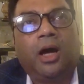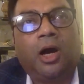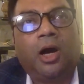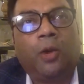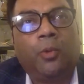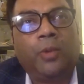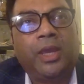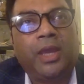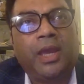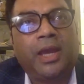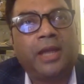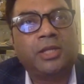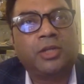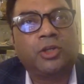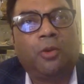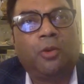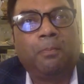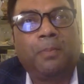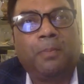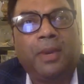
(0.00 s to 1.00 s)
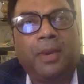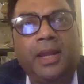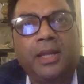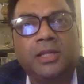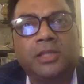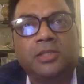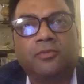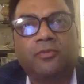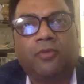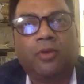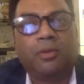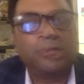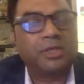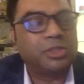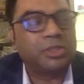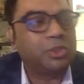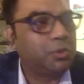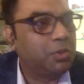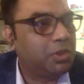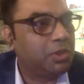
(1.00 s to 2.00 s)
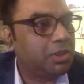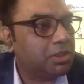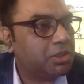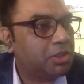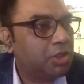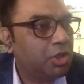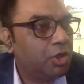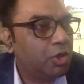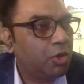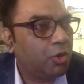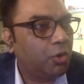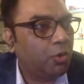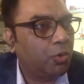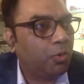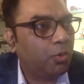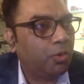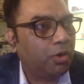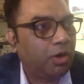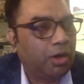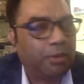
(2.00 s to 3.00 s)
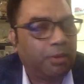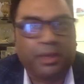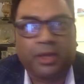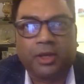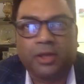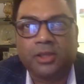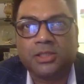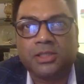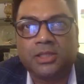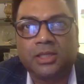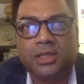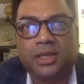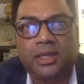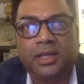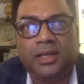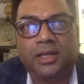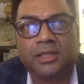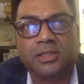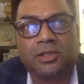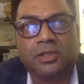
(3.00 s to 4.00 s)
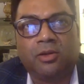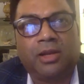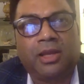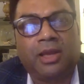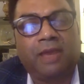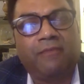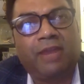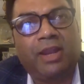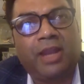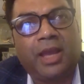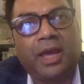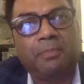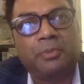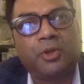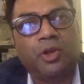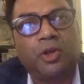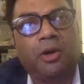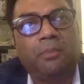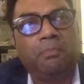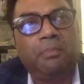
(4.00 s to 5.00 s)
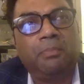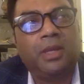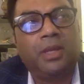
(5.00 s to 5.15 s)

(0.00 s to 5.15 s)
We had complaints from a student because he does not have a laptop.